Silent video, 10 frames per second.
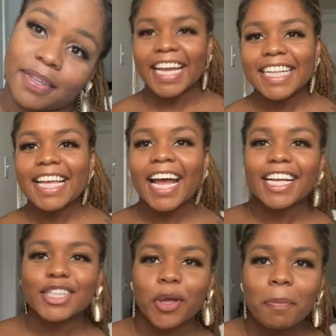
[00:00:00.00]
Thanks
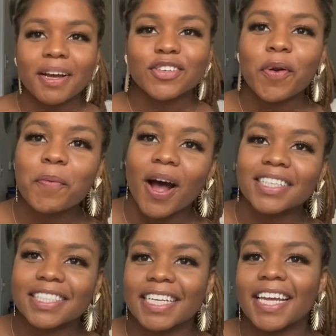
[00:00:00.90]
guys so much for
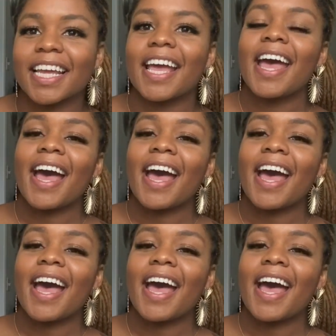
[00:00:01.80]
watching.